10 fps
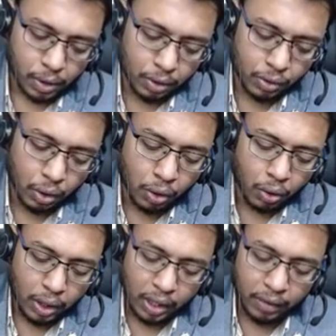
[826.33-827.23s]

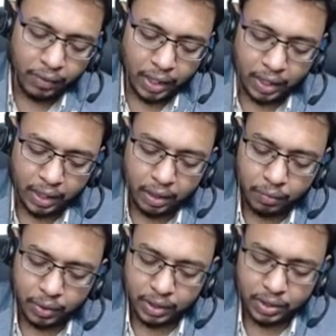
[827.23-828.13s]
so we are done
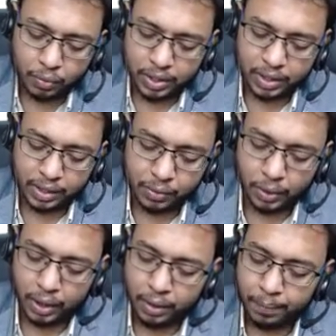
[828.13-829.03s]
with this question as
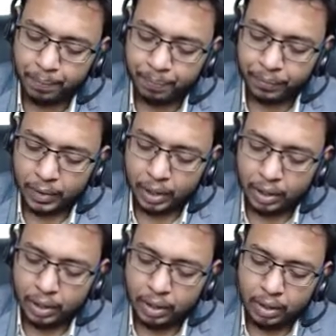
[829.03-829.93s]
well.
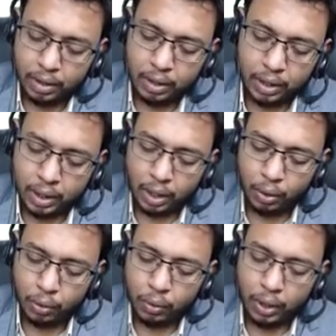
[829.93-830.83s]

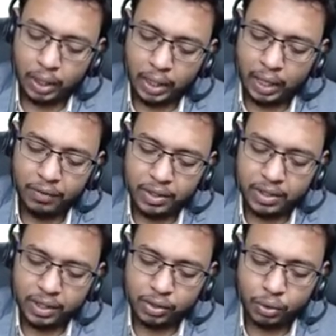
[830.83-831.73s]
Now I will
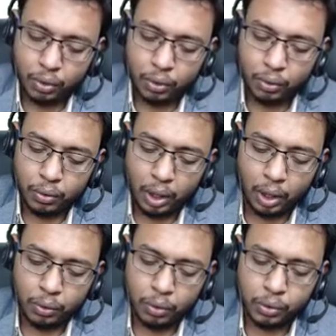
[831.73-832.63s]
just show you
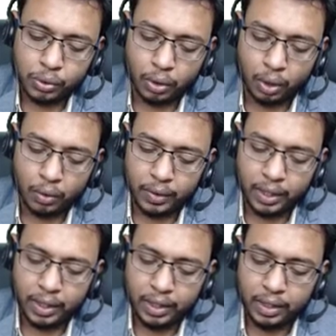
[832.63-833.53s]
how to solve
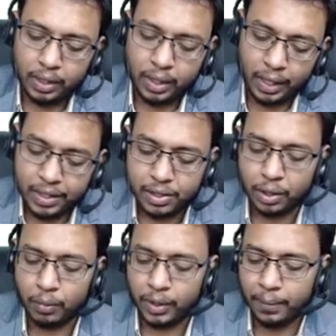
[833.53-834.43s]
in a
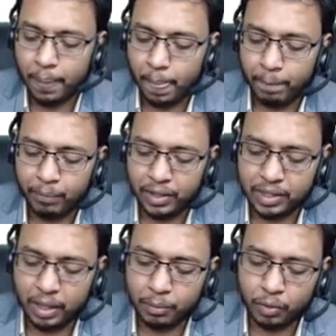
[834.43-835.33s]
traditional way, the
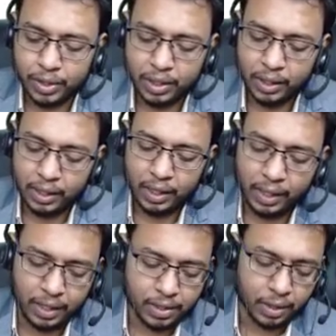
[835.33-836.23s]
same question in a
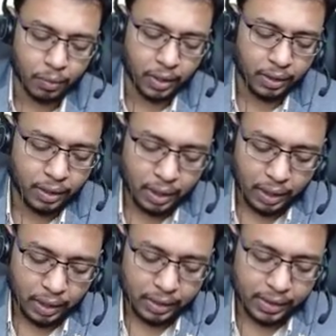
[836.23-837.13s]
traditional way.
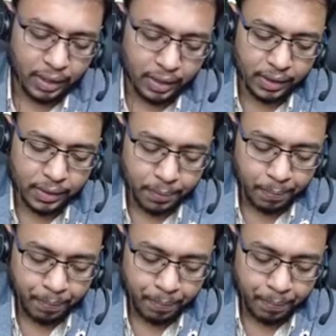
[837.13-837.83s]
See this.